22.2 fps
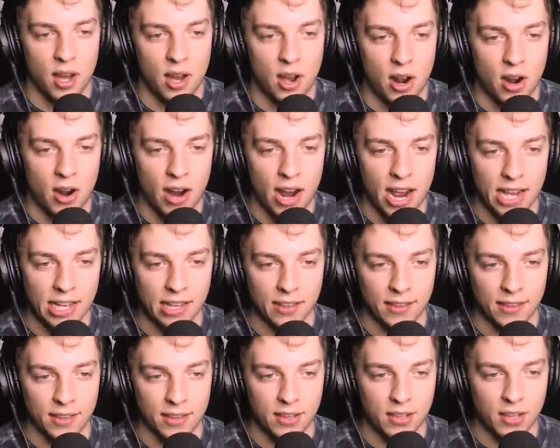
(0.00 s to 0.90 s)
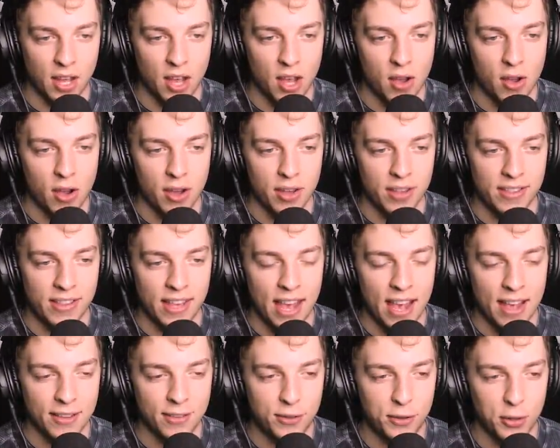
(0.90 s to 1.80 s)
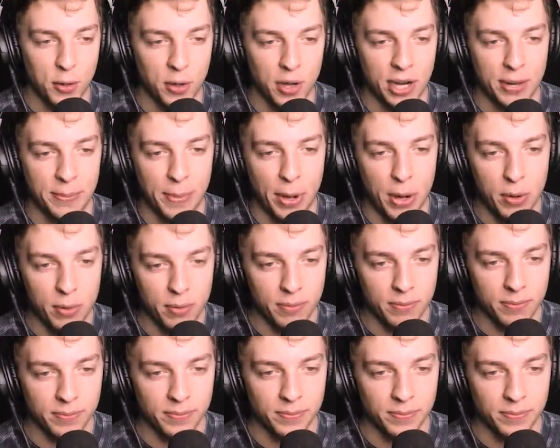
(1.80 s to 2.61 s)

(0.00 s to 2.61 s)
All right. Slogo says, do an emote.